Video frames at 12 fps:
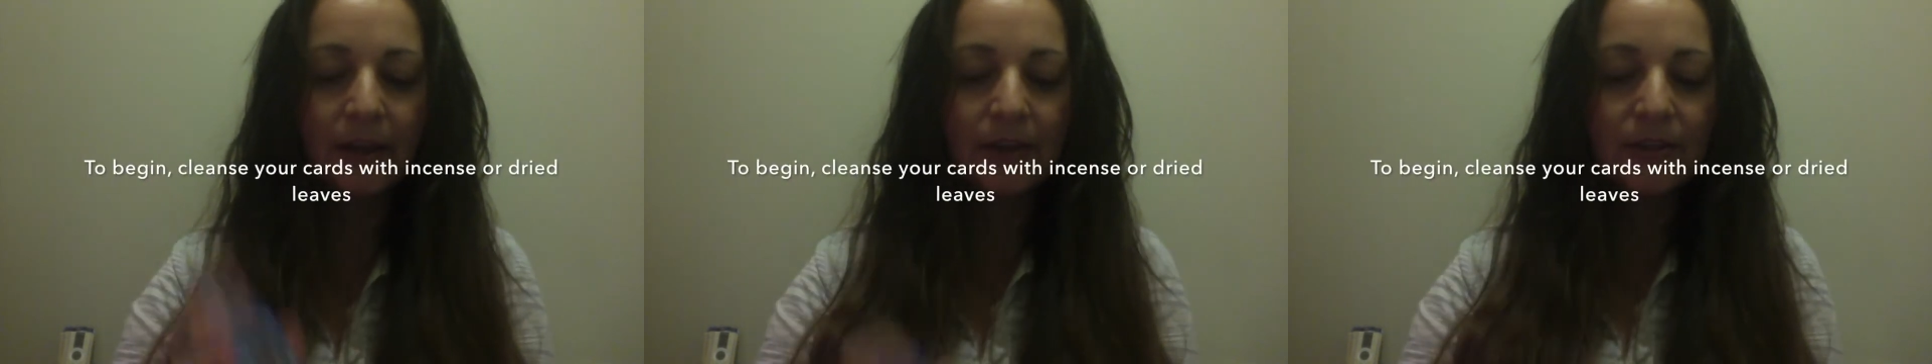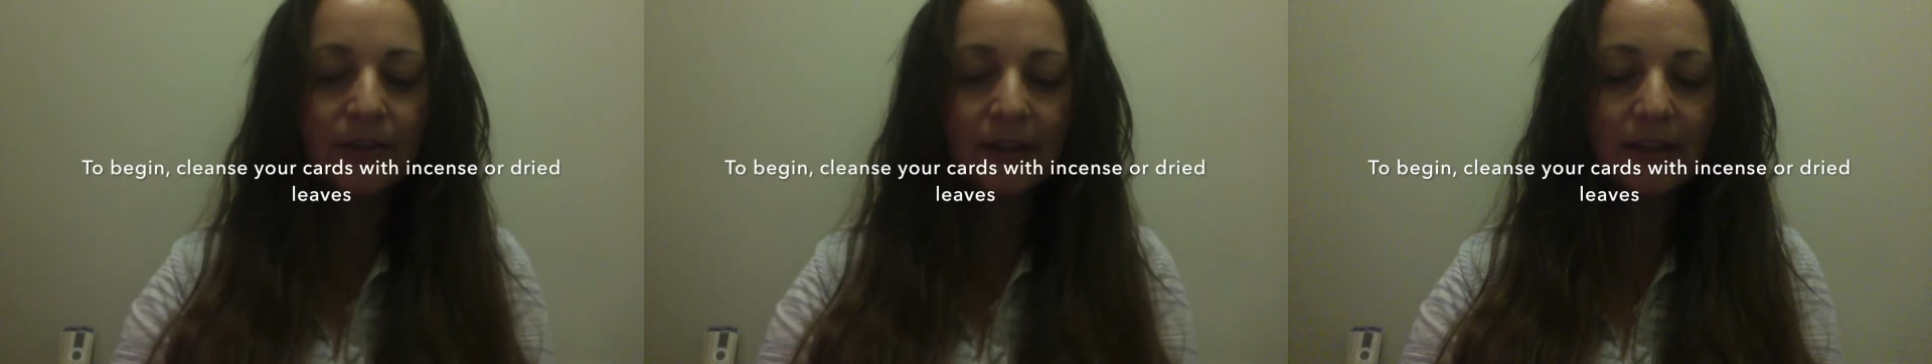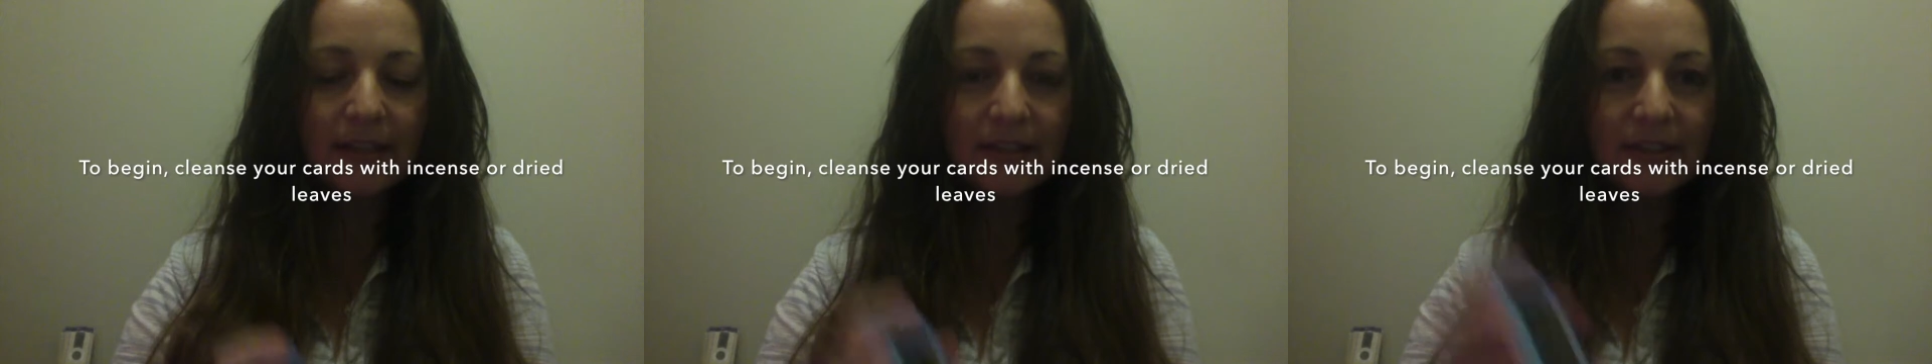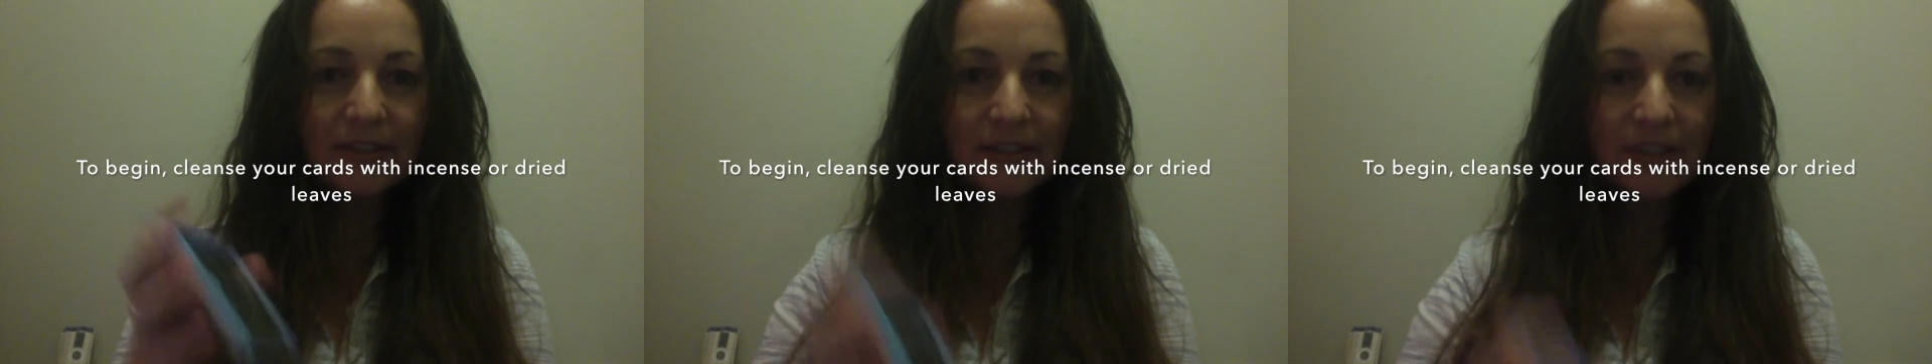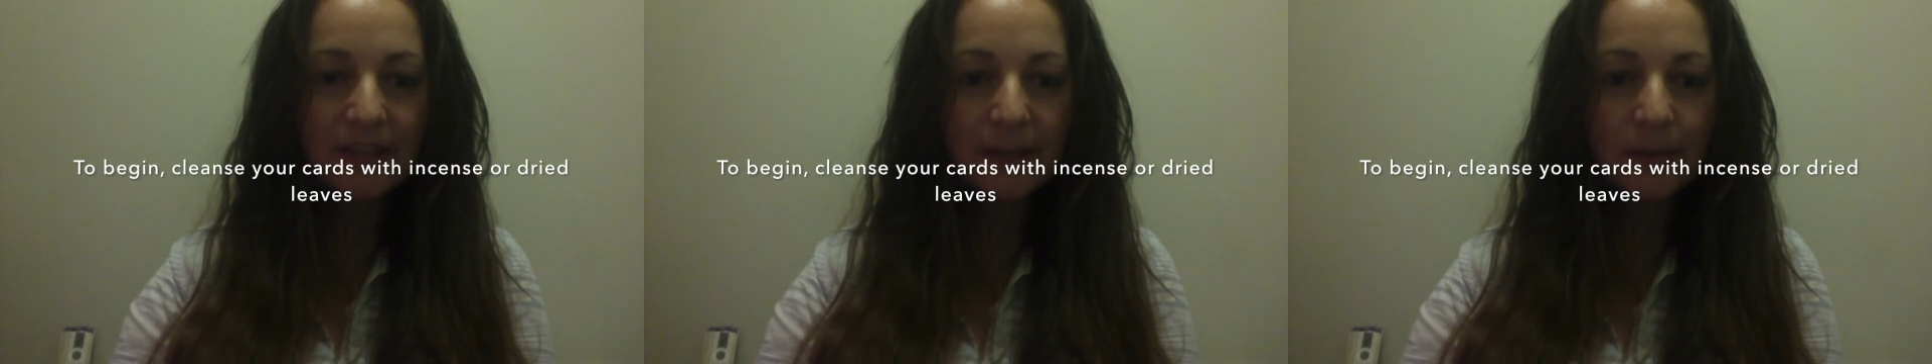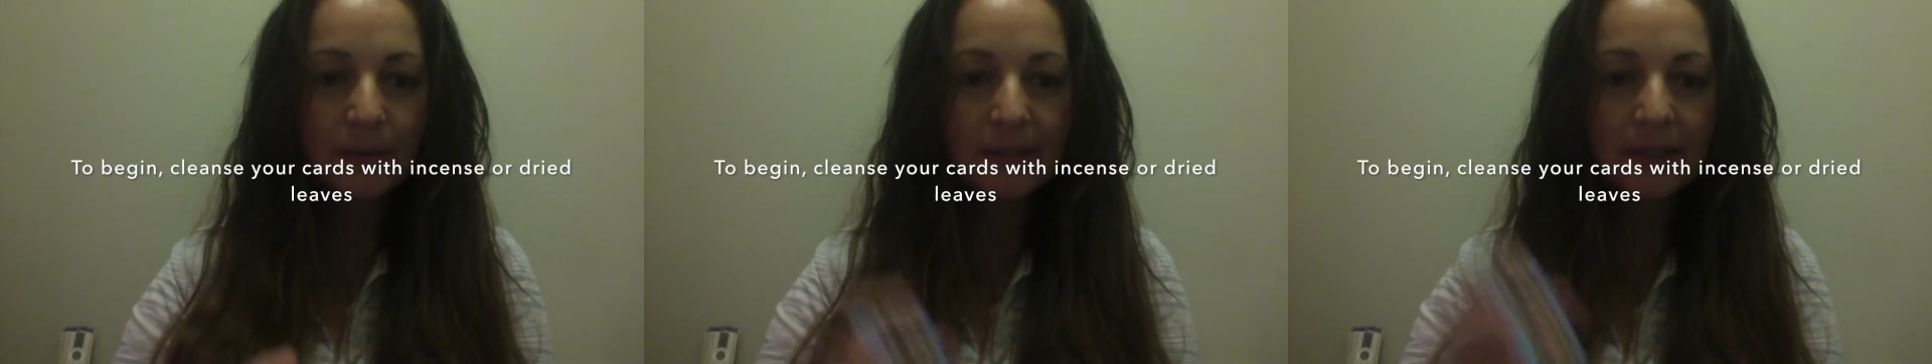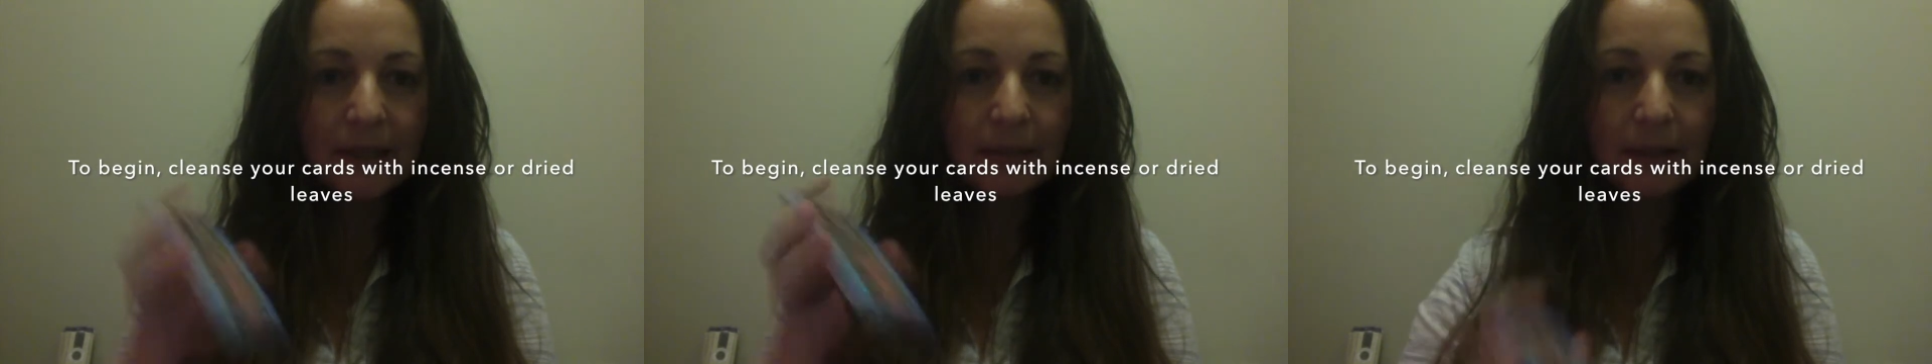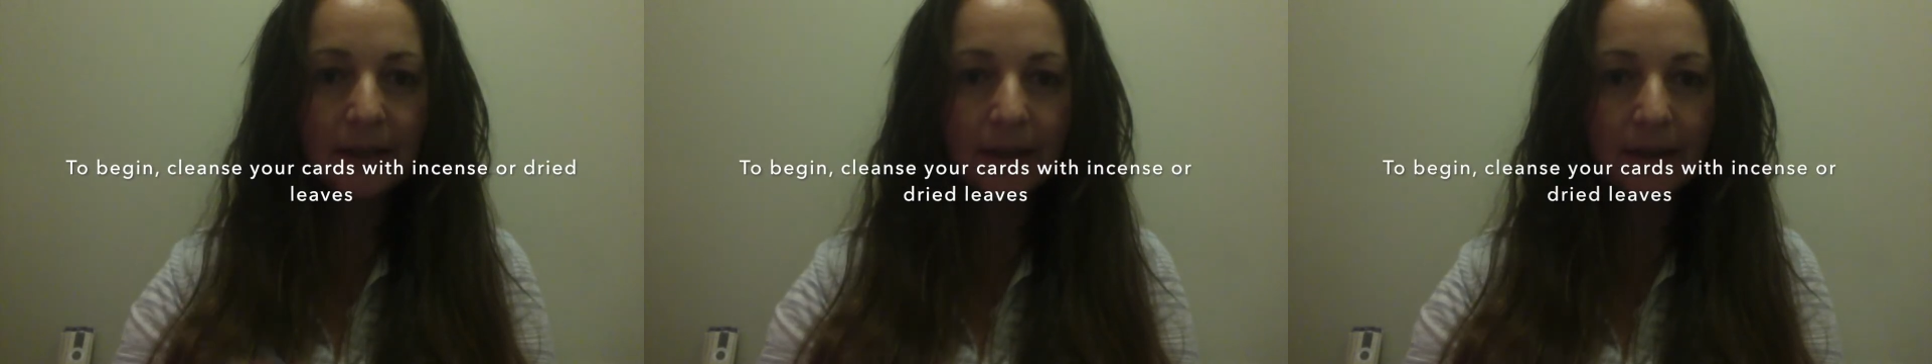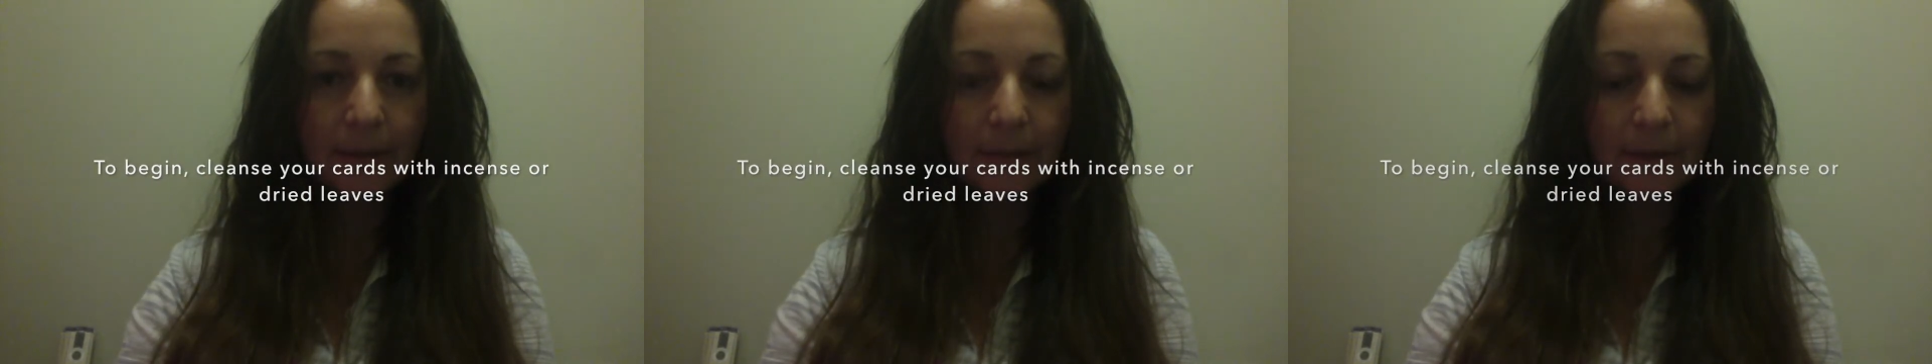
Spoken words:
So let's see what's coming up.